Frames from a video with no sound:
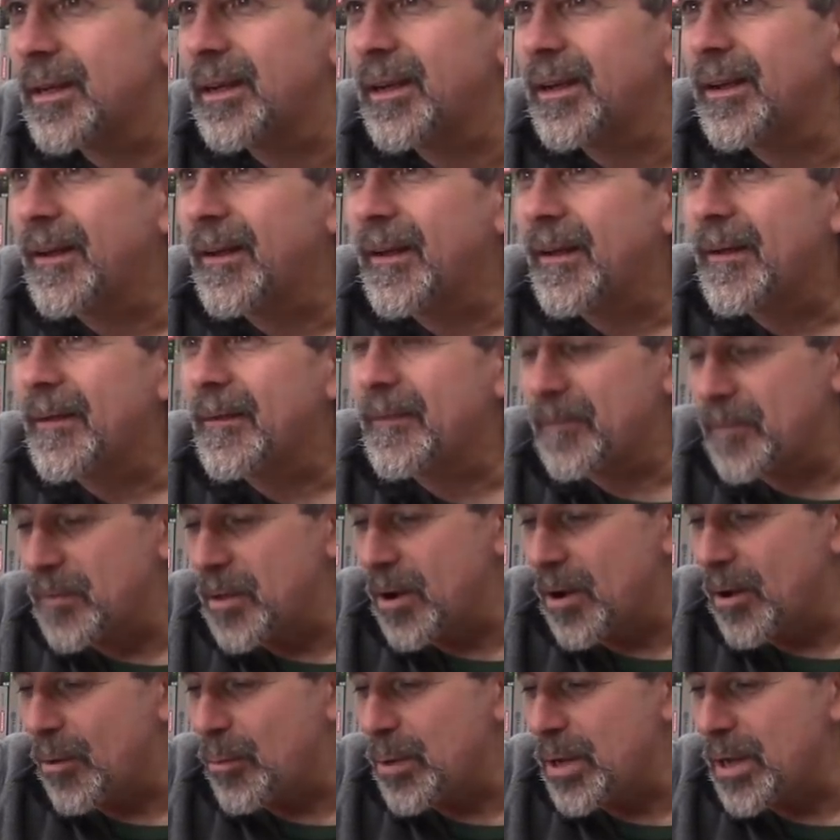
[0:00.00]
you
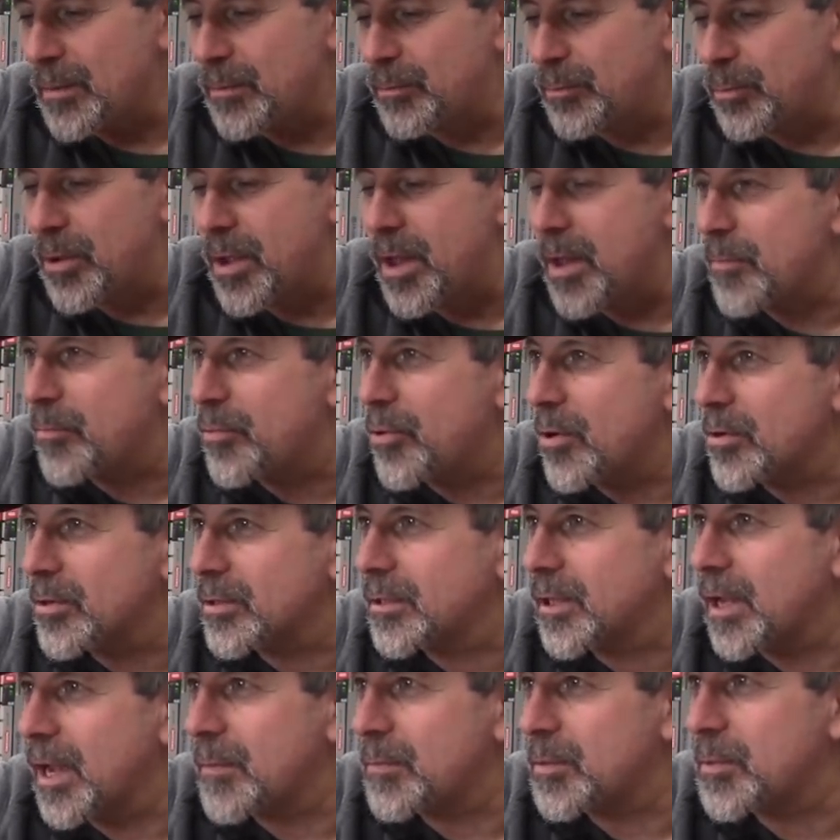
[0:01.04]
know, we had we had
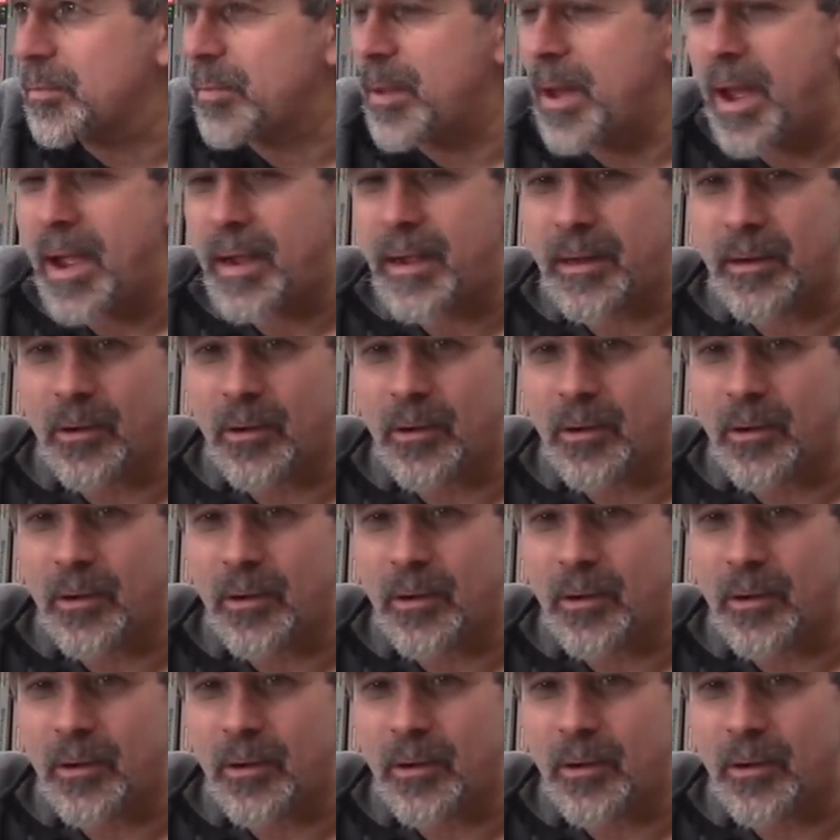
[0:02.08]
prototypes back